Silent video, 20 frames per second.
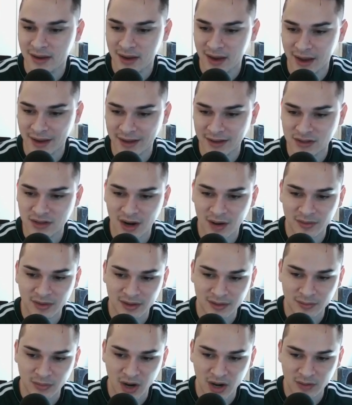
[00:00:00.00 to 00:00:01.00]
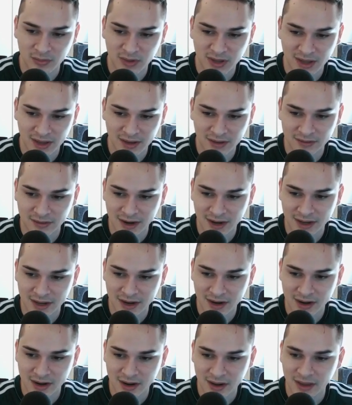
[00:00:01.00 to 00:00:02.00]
I could drop the Barb King right here